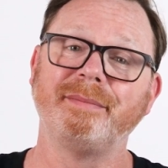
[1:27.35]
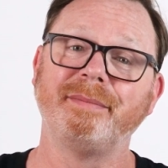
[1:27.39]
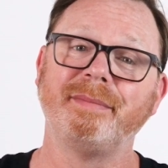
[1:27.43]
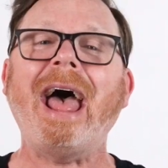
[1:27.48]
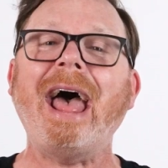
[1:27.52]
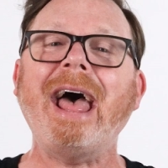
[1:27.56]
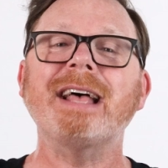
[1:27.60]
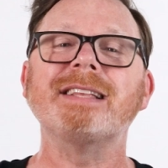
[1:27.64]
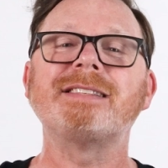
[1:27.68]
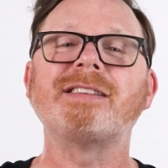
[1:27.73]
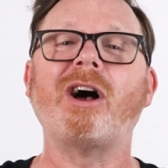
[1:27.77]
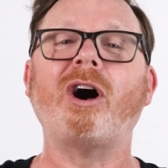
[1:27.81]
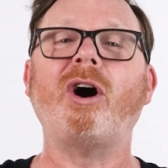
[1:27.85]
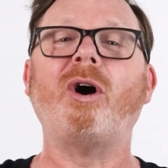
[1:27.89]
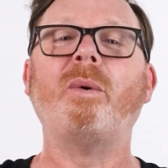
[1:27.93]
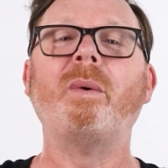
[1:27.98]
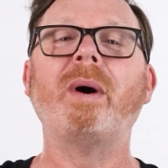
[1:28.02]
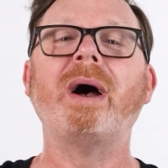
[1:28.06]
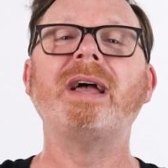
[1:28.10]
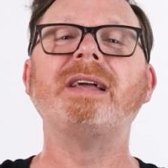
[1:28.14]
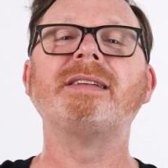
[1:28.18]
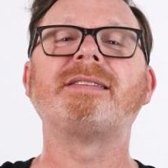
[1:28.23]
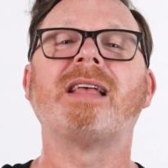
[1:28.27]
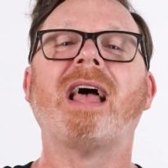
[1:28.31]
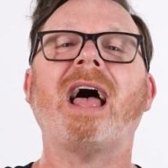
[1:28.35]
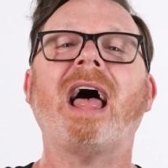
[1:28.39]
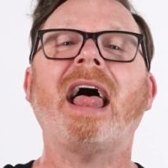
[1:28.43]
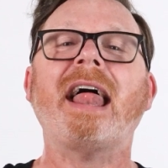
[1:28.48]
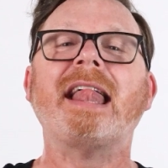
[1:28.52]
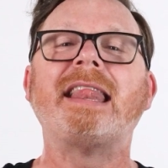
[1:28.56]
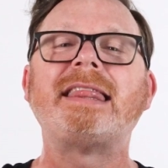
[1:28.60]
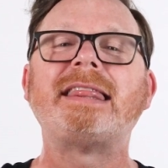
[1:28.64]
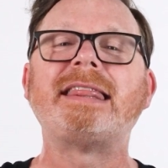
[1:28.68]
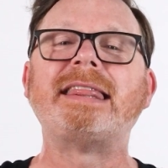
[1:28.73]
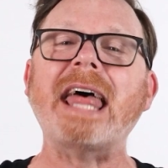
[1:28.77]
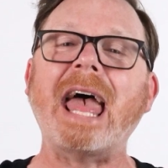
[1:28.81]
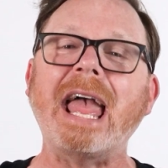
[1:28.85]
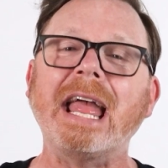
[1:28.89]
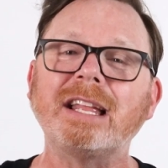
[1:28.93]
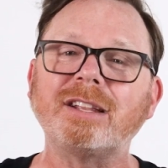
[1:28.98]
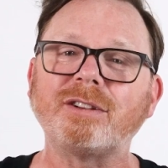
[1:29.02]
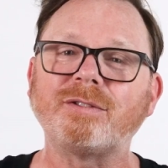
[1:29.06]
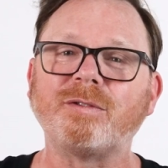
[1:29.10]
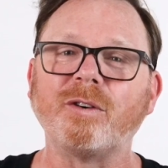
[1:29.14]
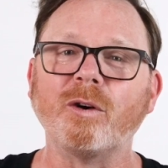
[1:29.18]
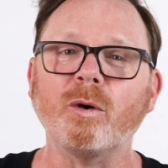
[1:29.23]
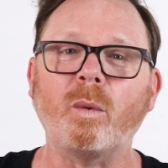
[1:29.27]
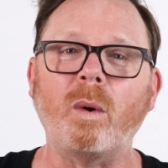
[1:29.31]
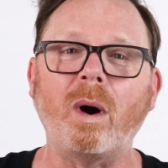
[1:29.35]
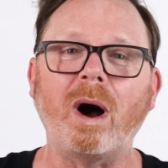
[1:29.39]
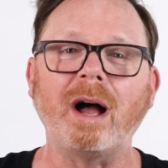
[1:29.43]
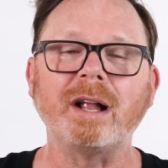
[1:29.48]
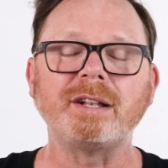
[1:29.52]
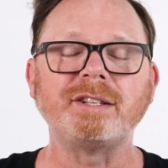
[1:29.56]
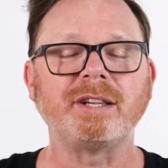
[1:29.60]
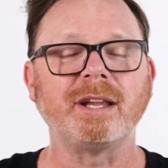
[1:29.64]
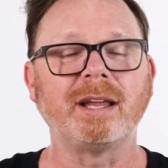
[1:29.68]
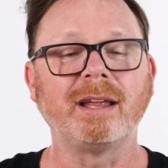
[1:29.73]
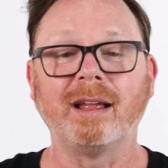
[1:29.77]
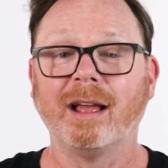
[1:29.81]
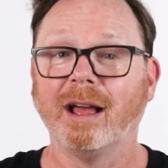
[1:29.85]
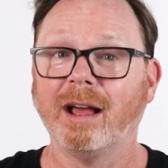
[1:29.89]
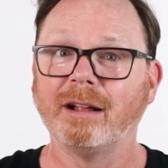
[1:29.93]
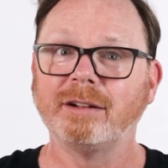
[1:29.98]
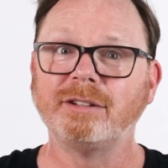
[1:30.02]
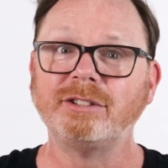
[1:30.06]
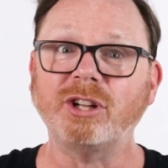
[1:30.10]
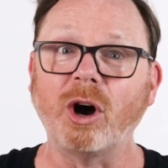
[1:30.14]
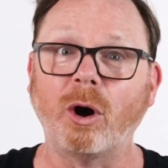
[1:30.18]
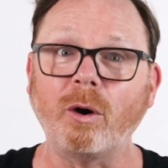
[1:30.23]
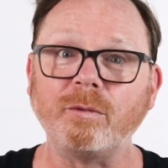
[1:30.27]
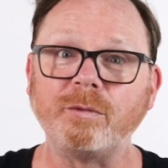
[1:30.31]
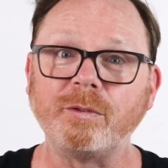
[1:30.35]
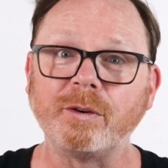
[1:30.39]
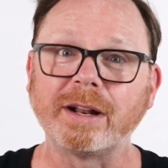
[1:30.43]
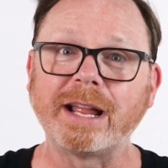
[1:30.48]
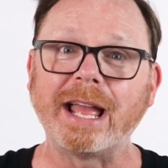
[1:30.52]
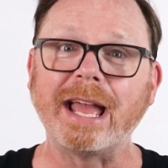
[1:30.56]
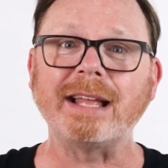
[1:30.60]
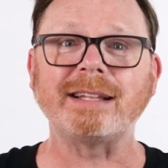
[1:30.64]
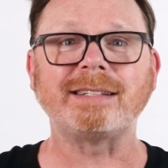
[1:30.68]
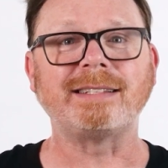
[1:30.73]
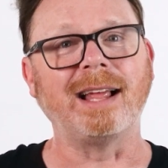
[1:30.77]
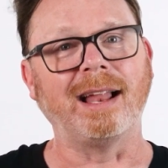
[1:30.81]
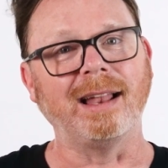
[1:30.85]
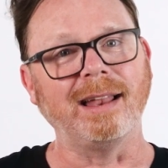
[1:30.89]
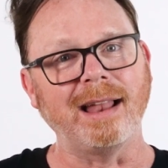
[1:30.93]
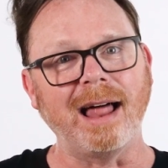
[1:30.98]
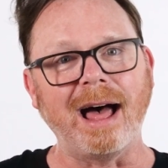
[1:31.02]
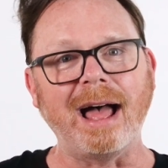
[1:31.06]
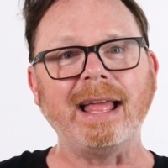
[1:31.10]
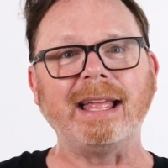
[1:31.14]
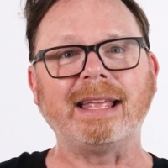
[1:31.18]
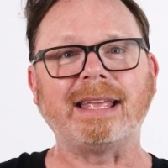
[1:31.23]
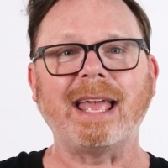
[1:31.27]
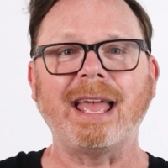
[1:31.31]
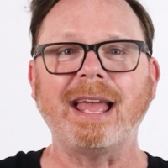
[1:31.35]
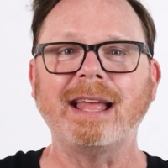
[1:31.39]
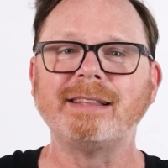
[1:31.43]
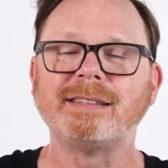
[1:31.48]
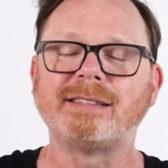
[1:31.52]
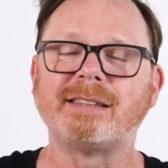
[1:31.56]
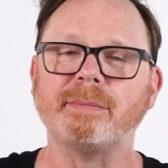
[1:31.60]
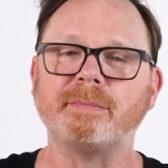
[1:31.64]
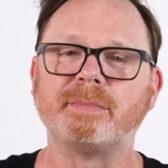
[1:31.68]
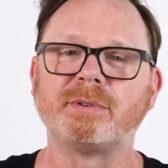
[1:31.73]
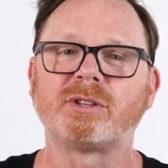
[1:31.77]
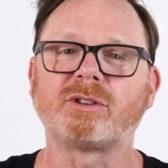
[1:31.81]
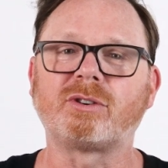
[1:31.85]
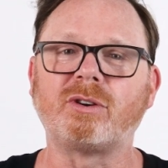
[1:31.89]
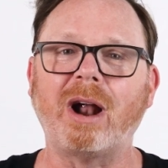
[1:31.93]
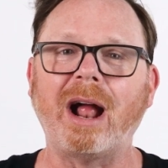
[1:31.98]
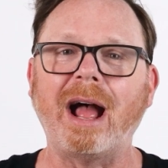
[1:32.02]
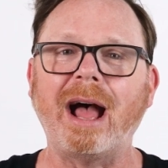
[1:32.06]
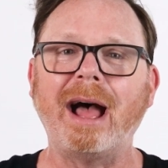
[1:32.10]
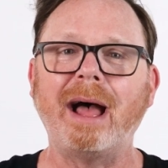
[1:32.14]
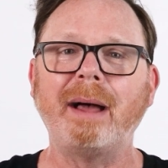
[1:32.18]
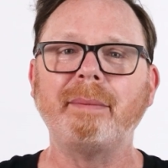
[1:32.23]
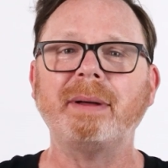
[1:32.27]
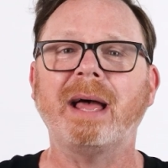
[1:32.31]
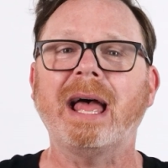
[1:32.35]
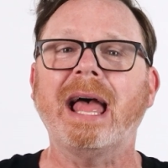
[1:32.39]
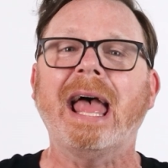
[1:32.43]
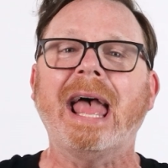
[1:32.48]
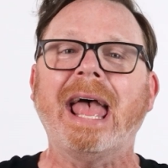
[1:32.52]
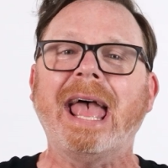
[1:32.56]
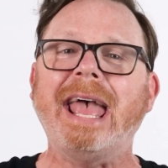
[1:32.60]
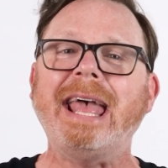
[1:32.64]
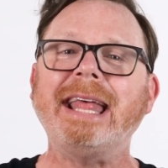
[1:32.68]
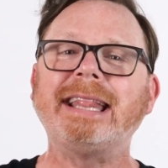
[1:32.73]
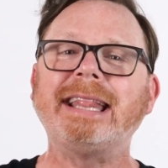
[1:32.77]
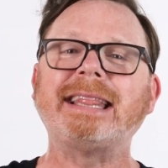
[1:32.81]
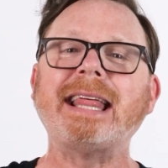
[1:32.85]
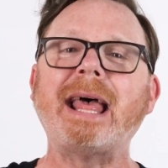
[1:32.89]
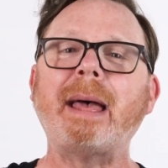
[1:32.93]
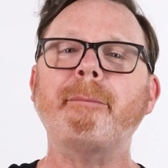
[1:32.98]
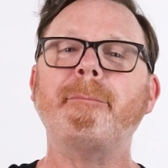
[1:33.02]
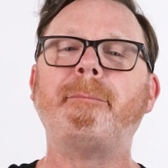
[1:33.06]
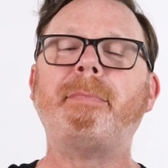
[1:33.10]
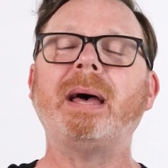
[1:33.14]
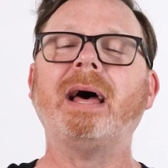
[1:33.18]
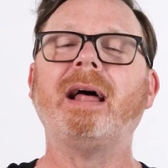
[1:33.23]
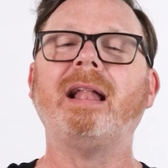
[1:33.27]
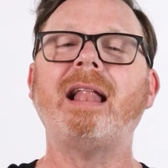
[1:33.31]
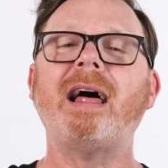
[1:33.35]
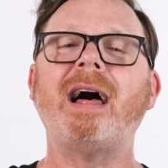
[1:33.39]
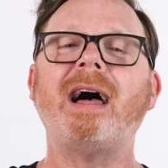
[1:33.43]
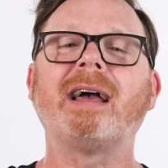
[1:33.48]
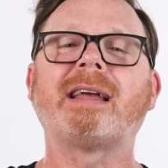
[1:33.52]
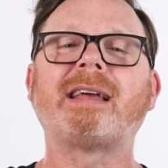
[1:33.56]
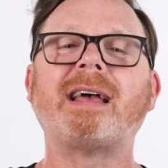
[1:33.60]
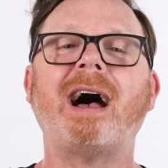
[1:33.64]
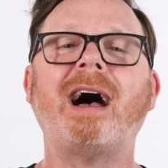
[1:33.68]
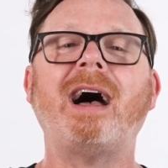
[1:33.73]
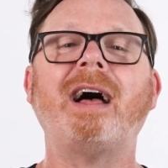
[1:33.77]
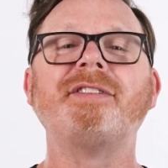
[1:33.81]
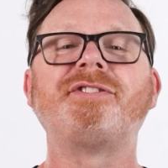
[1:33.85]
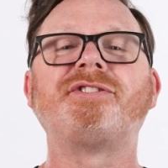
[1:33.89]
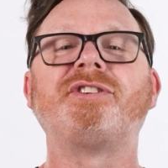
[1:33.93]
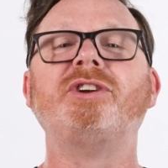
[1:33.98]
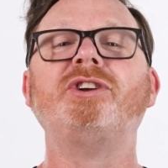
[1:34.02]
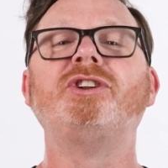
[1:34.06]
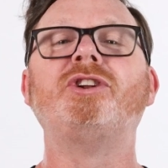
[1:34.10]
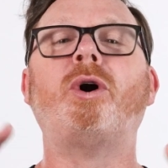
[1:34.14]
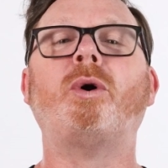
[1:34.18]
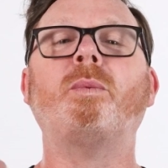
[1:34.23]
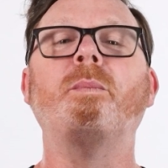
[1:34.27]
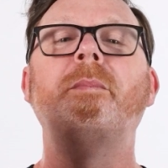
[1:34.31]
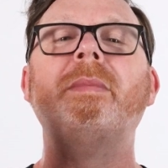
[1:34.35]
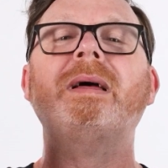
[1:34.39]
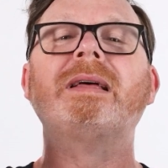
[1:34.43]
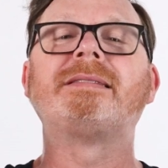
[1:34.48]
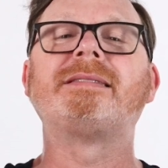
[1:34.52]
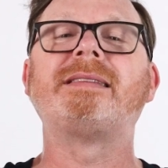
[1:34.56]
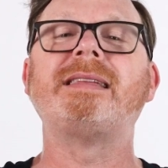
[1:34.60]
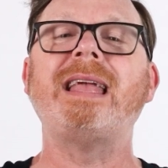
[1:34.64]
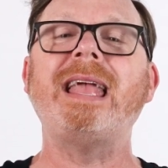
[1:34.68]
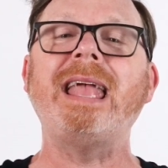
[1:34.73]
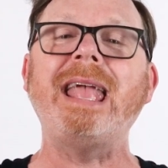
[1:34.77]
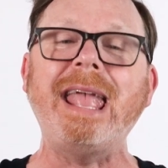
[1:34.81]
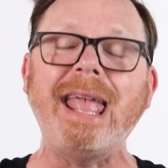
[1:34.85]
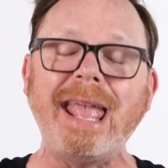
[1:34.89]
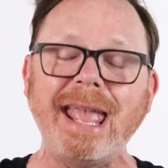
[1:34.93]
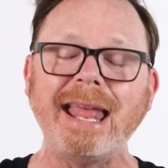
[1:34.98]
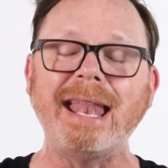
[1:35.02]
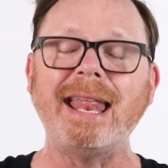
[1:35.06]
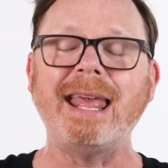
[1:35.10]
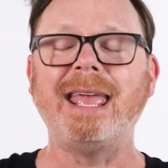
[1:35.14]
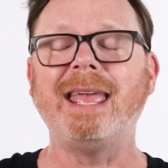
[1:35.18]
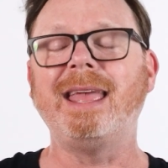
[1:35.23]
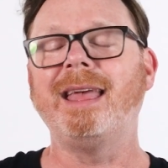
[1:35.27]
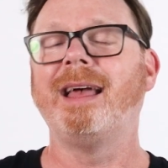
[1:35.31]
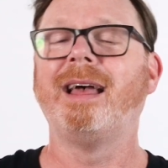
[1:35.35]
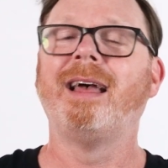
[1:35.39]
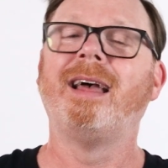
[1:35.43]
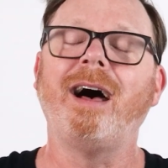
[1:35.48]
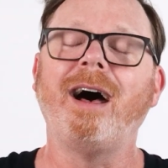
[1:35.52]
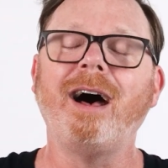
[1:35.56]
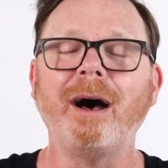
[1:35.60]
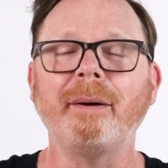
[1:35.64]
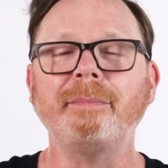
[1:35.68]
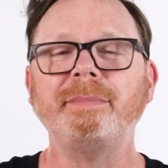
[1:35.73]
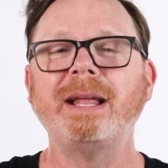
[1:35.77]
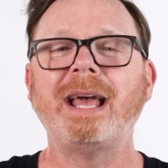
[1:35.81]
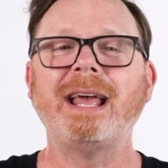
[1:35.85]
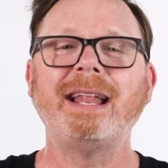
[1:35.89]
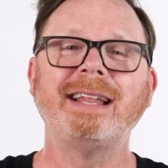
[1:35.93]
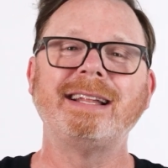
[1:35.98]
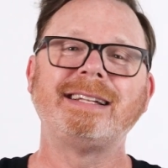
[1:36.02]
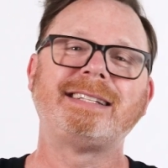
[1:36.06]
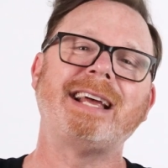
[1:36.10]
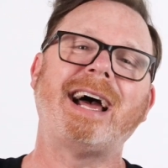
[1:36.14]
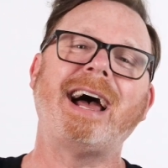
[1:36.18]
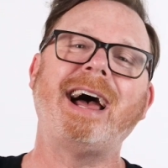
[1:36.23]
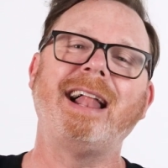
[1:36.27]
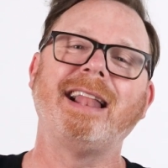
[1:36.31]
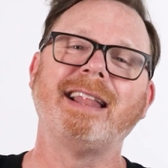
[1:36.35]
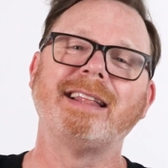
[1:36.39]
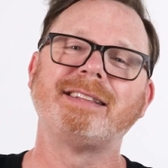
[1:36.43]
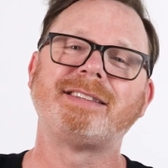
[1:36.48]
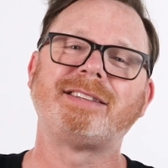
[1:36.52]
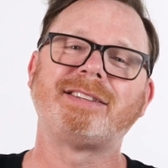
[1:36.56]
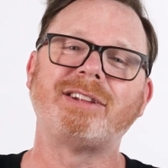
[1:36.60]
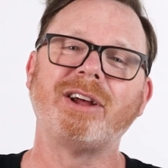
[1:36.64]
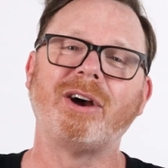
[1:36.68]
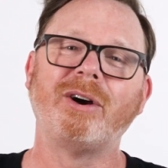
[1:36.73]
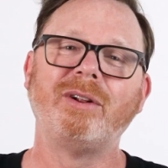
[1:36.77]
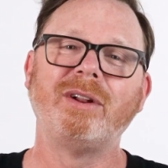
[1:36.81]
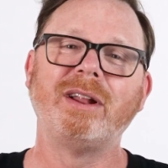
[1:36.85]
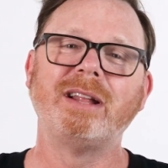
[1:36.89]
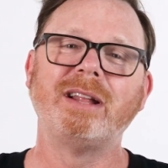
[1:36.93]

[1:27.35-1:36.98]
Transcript: As always, thanks for watching. Don't forget to like and subscribe. Hit that bell icon so you don't miss any updated tile and stone